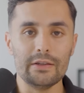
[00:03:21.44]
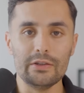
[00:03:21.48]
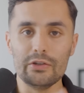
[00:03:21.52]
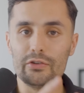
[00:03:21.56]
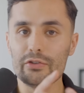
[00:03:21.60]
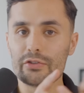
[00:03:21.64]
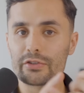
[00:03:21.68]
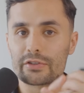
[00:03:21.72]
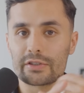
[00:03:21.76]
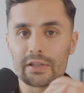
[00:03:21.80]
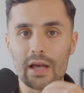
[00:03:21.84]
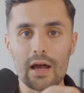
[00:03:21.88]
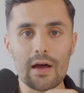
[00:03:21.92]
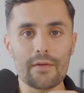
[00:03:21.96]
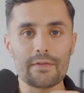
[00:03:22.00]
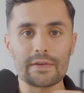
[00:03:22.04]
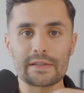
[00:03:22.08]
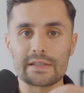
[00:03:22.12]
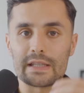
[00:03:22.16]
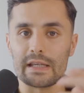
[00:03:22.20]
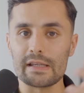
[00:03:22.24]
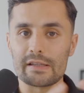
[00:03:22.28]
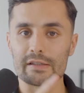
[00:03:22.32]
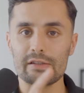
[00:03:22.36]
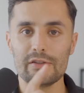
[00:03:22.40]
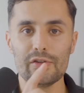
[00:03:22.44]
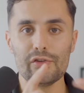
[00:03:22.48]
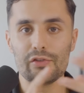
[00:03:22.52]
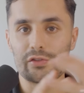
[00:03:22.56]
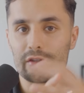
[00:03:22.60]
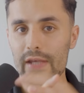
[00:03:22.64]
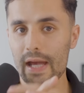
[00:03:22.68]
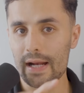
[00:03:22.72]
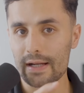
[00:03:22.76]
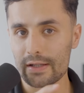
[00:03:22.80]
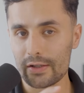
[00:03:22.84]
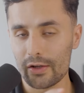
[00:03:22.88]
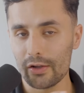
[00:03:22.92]
New services, new
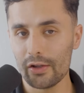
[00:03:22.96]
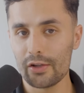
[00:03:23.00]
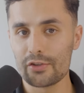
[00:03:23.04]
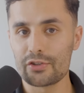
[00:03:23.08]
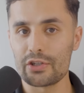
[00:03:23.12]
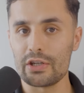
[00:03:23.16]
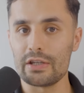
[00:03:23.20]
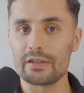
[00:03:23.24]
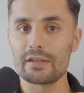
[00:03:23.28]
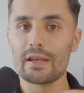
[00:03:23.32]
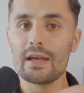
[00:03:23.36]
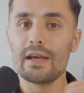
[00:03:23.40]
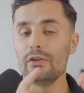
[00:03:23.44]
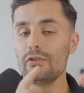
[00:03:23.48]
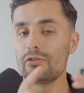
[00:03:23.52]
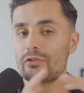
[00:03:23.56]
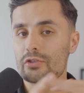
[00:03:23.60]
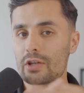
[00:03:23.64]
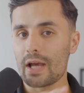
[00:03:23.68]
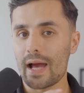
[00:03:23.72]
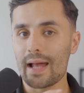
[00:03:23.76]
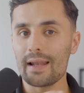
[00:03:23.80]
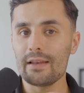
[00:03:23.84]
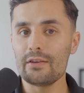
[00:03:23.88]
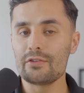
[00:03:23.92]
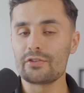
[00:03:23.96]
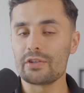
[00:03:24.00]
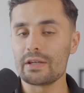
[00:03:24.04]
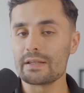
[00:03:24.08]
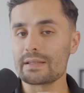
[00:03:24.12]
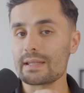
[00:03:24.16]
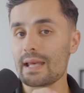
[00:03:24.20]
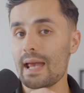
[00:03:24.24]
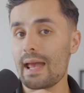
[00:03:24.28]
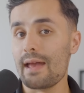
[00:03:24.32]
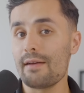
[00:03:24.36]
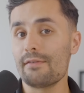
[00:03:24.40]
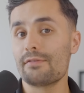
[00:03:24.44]
technologies, new
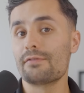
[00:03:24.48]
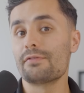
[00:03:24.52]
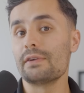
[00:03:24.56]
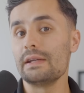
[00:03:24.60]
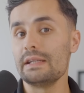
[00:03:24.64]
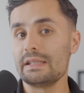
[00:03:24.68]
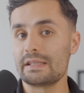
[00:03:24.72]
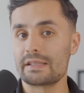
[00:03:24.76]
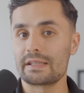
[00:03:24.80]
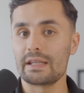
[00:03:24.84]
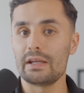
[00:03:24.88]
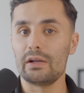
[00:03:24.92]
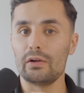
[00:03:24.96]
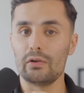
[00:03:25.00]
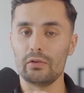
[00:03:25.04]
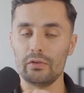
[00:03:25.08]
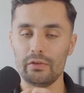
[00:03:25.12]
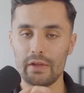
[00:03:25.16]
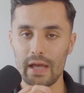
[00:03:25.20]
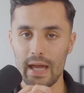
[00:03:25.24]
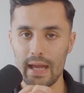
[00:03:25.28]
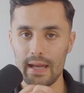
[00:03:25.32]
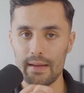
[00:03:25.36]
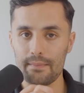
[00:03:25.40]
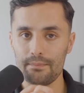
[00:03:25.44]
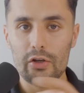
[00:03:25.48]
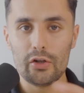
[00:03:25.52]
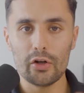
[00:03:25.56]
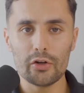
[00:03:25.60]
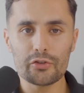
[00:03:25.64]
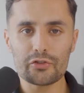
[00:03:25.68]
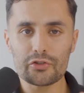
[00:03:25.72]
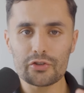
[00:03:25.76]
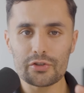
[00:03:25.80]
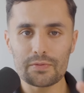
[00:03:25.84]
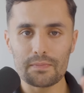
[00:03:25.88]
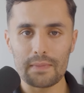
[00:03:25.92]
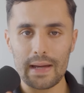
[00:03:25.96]
challenges every single day. You're not
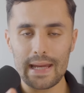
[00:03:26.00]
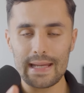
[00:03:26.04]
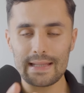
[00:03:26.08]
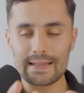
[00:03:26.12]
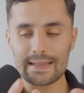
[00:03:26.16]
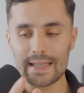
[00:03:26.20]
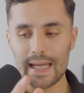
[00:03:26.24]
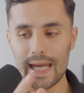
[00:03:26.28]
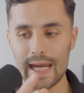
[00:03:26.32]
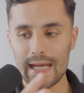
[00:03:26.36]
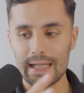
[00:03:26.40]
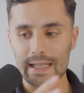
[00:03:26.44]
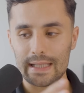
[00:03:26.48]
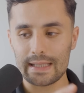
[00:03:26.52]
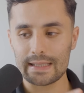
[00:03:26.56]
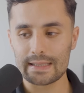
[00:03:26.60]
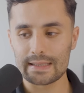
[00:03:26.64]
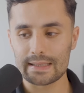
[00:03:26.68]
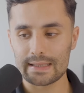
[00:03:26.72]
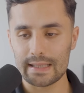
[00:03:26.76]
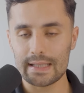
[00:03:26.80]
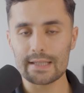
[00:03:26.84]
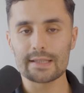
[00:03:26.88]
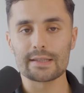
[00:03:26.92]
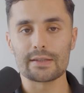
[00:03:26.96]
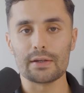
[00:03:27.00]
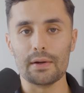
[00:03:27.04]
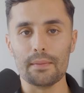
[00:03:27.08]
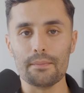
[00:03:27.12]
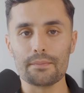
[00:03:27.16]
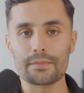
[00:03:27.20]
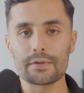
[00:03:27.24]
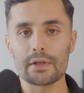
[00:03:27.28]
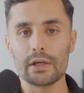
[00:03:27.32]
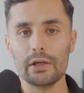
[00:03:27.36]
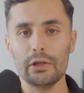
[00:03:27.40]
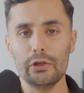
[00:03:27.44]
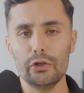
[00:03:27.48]
just maintaining
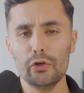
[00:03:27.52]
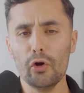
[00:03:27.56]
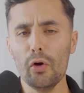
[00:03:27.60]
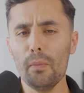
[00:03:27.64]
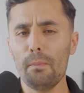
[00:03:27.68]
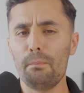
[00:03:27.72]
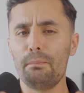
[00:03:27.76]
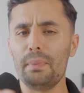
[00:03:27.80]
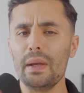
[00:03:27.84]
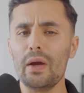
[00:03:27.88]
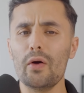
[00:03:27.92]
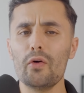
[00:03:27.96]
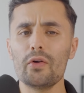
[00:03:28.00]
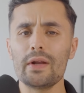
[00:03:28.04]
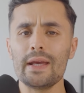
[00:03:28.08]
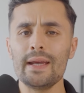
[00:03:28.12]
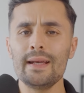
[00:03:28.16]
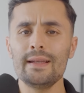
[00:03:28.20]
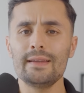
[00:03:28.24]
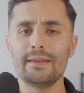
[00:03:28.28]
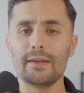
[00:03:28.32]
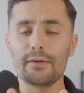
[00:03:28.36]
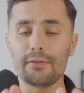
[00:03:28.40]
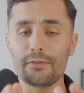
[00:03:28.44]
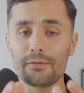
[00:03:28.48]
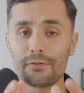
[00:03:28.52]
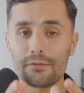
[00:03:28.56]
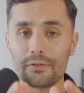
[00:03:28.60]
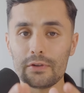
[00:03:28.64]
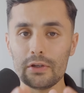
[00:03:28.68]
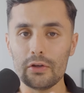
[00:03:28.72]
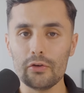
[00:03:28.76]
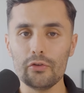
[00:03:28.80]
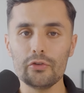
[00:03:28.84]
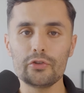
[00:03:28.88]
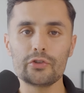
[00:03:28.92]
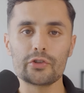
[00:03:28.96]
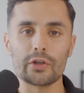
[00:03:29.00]
systems, you're building the
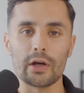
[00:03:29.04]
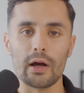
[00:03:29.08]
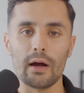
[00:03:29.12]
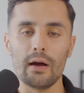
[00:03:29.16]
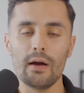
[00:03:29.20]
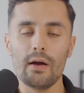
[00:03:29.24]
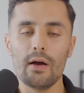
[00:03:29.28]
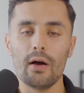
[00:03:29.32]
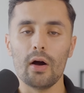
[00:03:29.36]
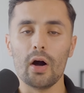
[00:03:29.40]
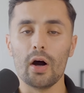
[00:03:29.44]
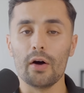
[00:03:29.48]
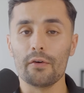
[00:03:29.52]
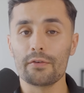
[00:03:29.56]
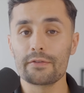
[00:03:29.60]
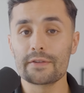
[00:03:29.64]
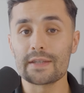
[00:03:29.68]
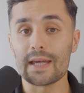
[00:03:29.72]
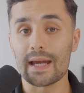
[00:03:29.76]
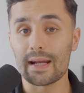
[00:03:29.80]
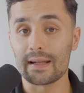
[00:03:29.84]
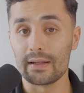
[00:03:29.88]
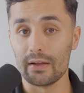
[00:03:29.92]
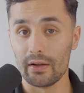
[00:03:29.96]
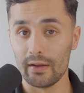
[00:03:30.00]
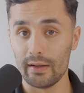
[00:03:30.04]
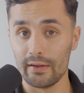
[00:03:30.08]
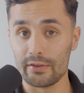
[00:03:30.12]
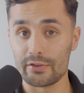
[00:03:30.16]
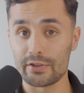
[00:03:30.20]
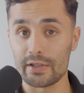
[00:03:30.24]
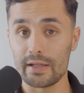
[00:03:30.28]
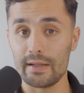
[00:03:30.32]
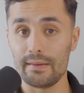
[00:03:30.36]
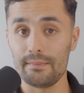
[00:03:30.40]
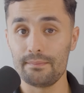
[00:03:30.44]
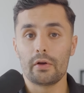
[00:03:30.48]
future of technology.